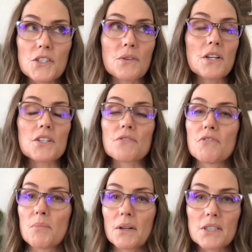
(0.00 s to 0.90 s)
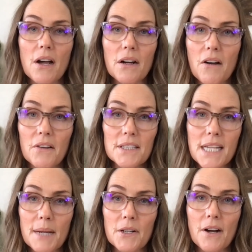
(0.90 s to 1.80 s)
so there's football talk all the
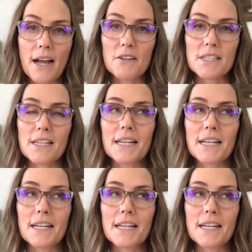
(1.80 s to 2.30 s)
time in our house.